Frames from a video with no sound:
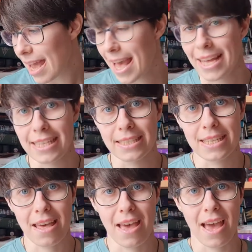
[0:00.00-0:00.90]
And
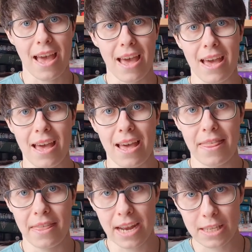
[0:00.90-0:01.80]

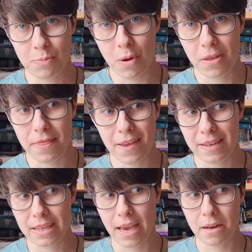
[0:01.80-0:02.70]
the last point
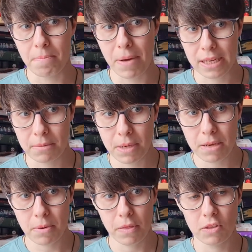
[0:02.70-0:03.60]
that kind of bugged
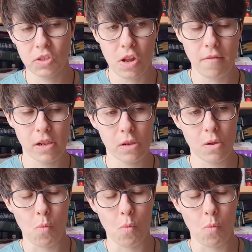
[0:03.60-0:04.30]
me about this novel